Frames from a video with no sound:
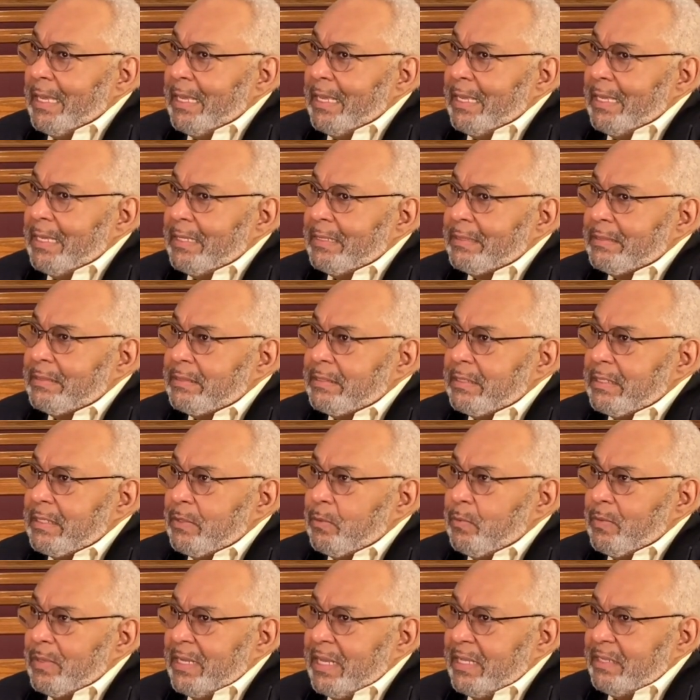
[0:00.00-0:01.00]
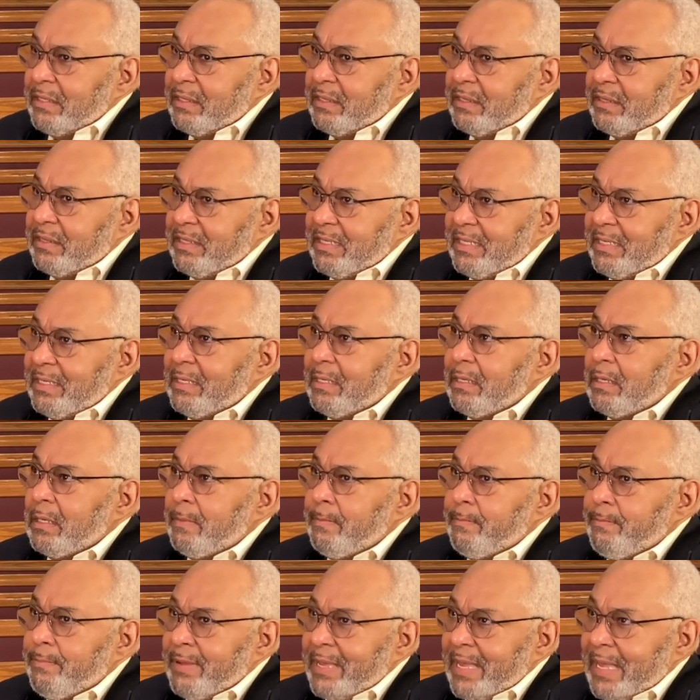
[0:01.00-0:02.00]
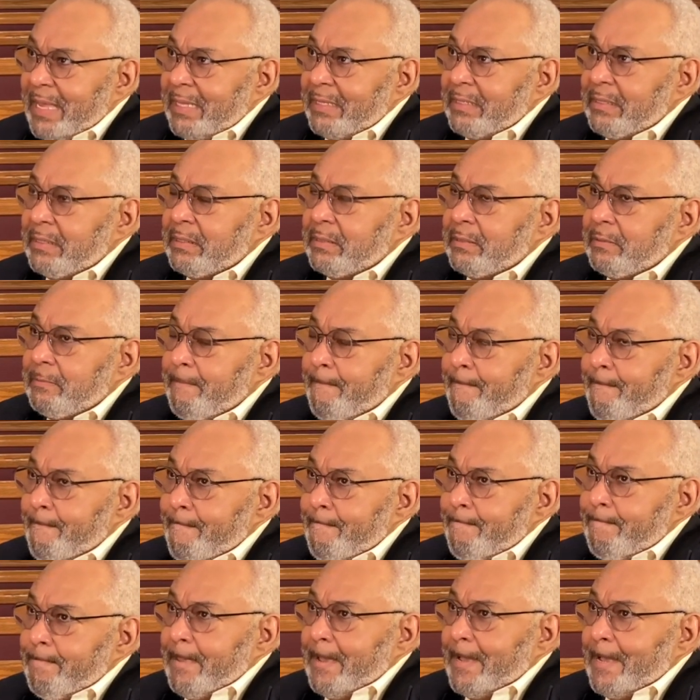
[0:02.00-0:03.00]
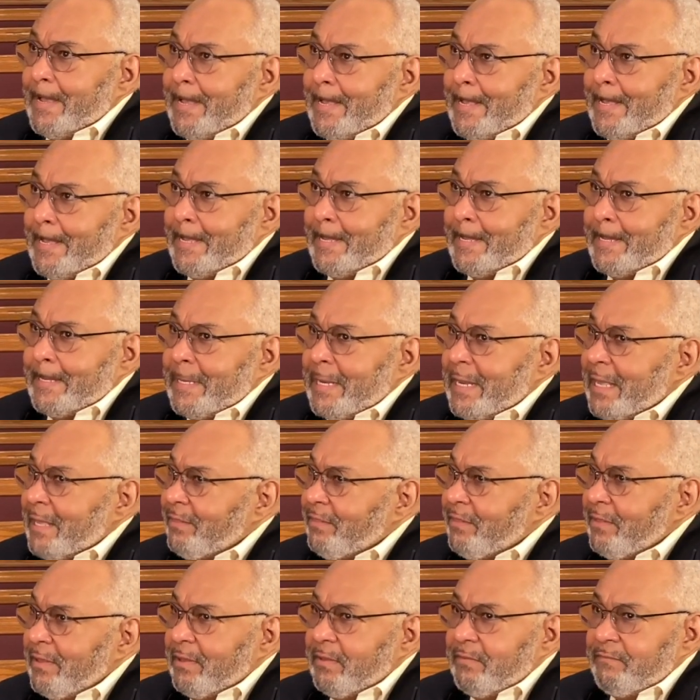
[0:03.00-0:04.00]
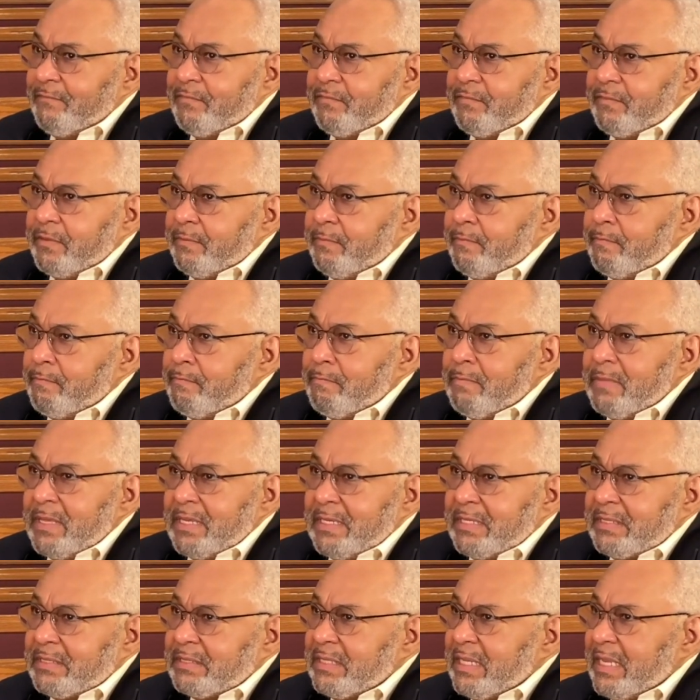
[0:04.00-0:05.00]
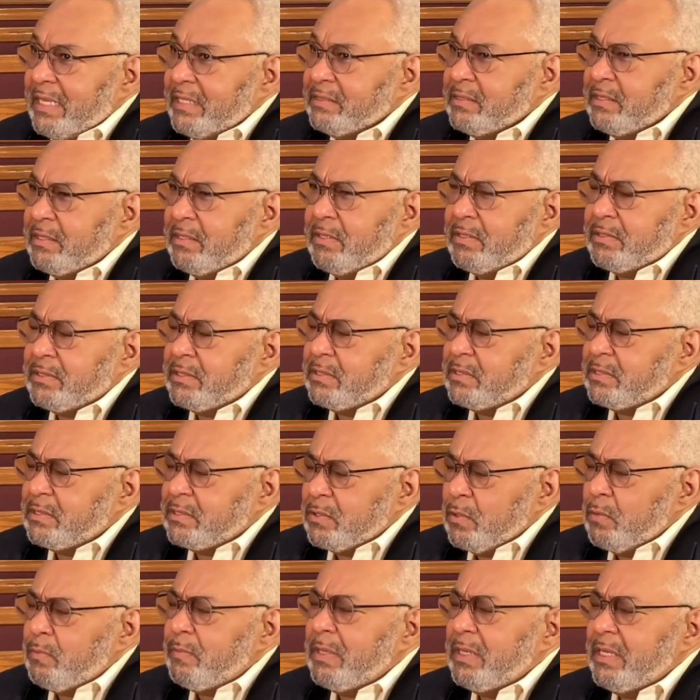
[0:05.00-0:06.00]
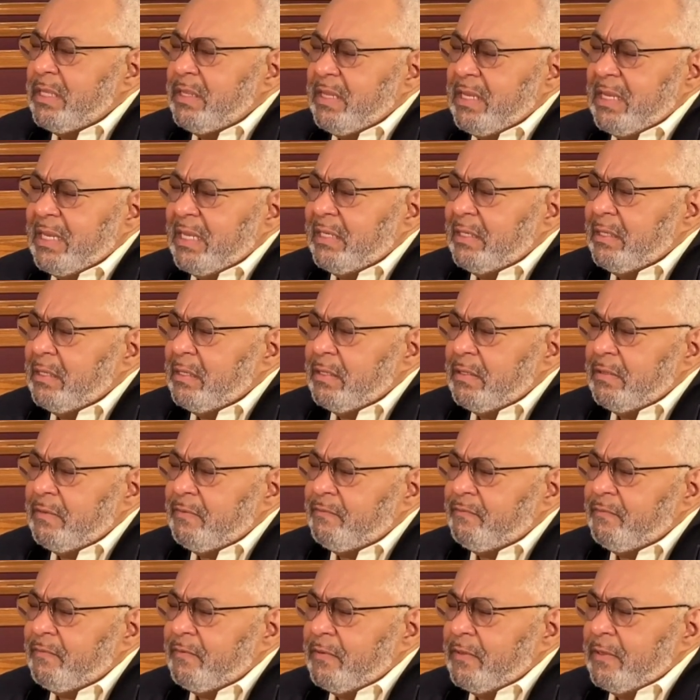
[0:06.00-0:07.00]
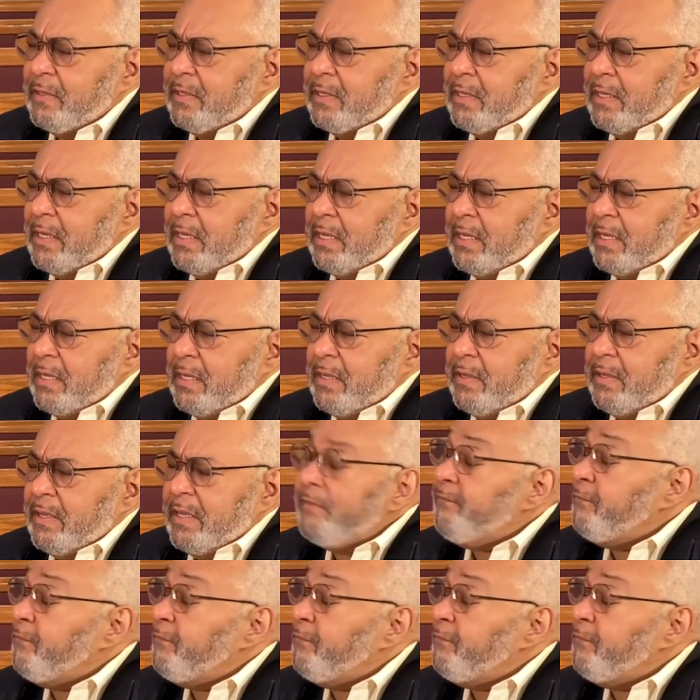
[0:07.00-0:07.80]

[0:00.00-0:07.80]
And uh, when I think about it, Uh, and I think of the many texts, and there's so many that I love, uh, and